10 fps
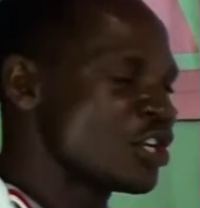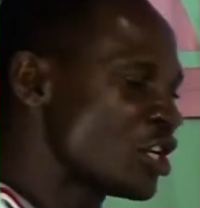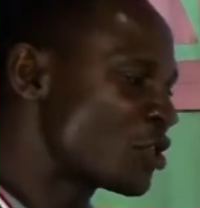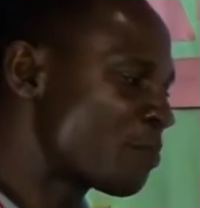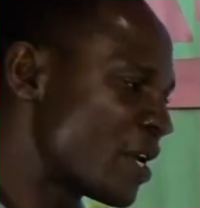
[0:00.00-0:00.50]

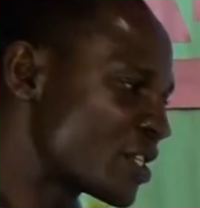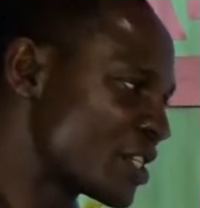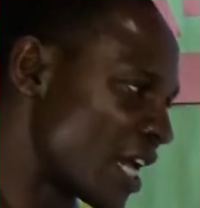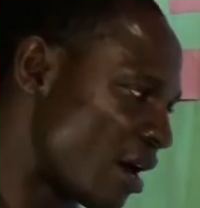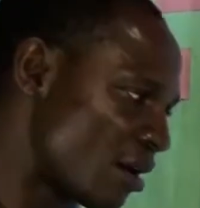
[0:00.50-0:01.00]
this place
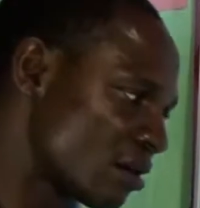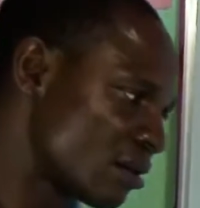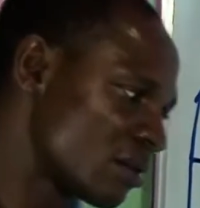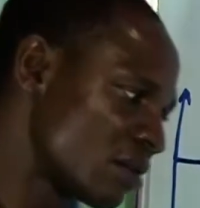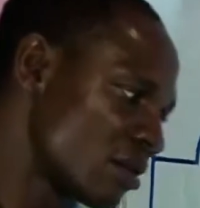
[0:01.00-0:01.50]
now,
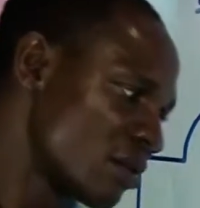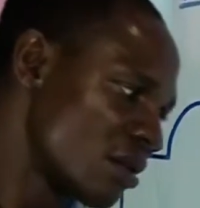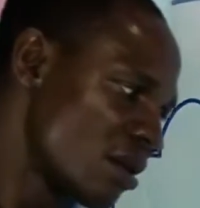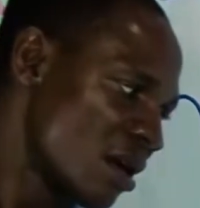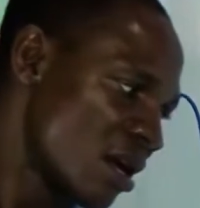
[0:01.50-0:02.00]

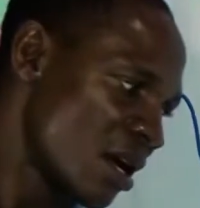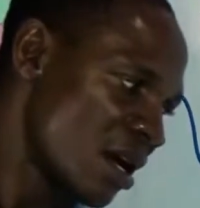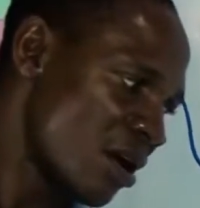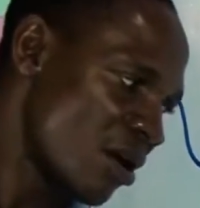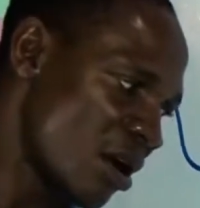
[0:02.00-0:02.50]

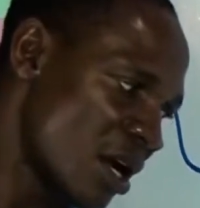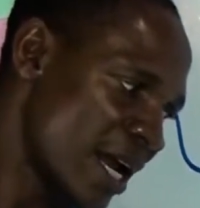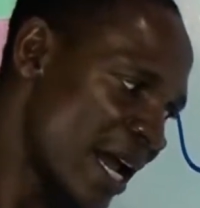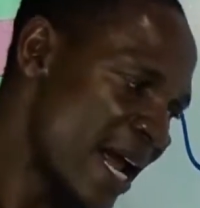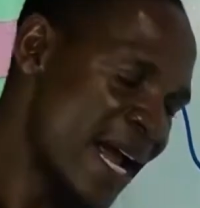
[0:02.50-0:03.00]

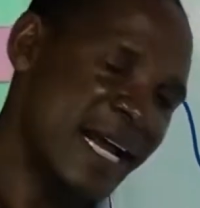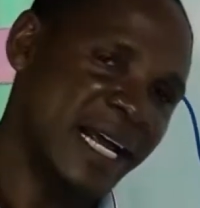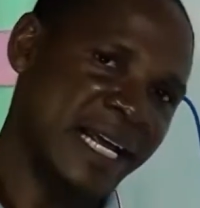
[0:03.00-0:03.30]
k